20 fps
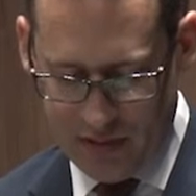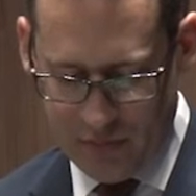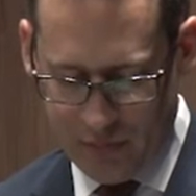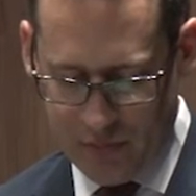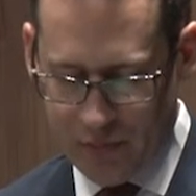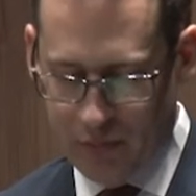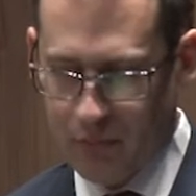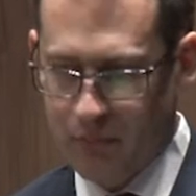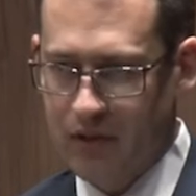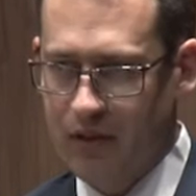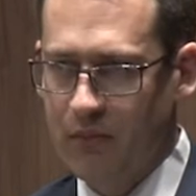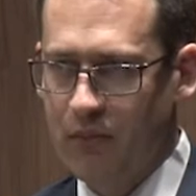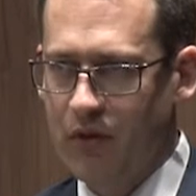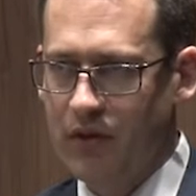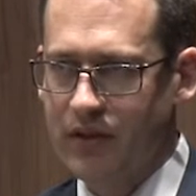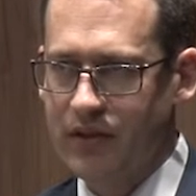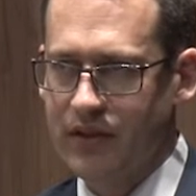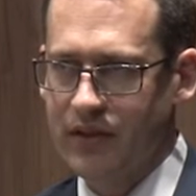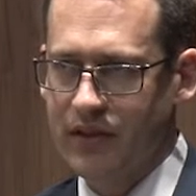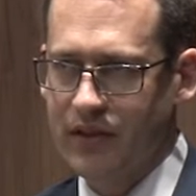and we will be
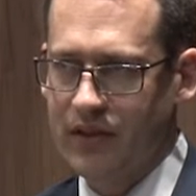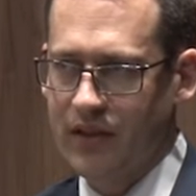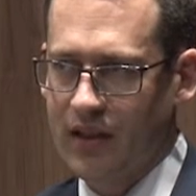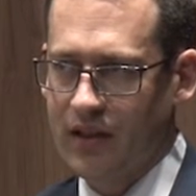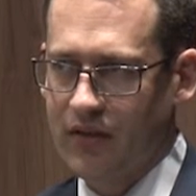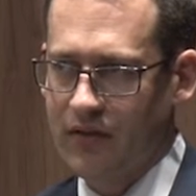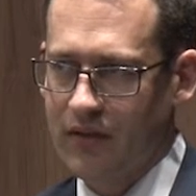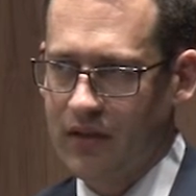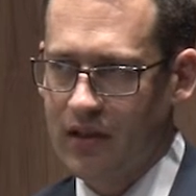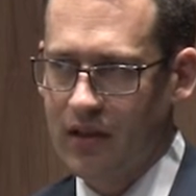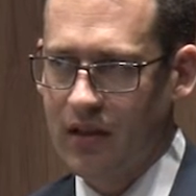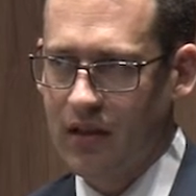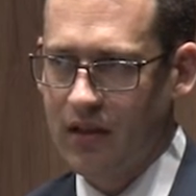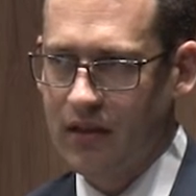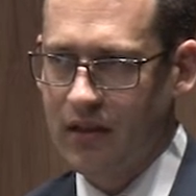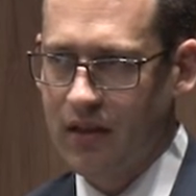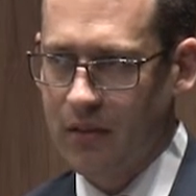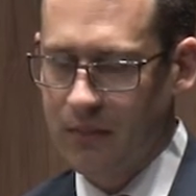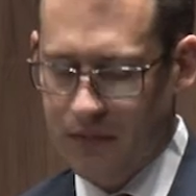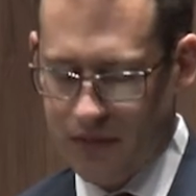more successful in our
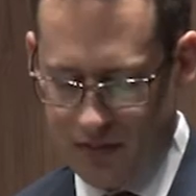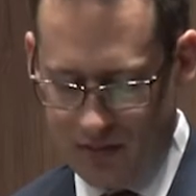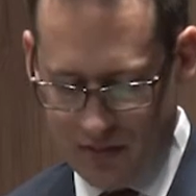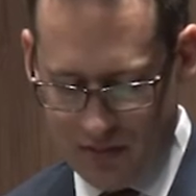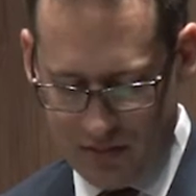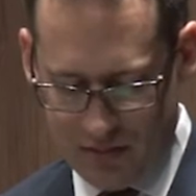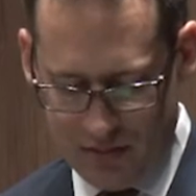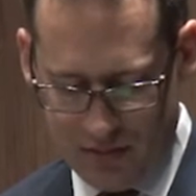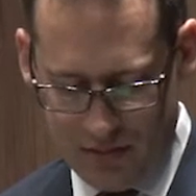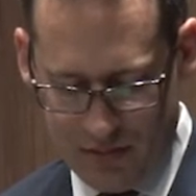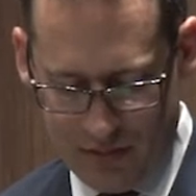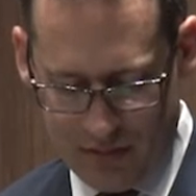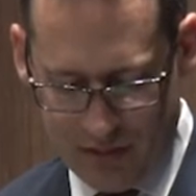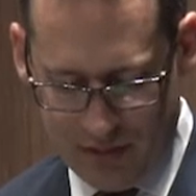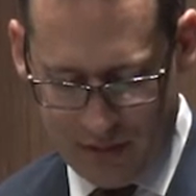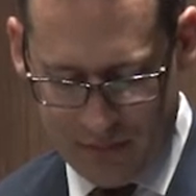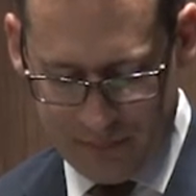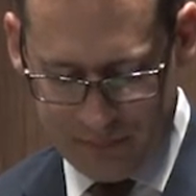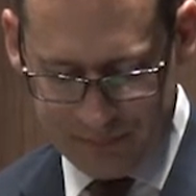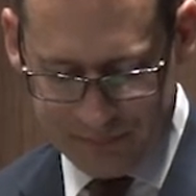attempts to do
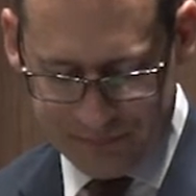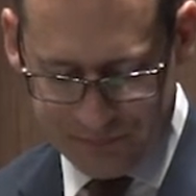so.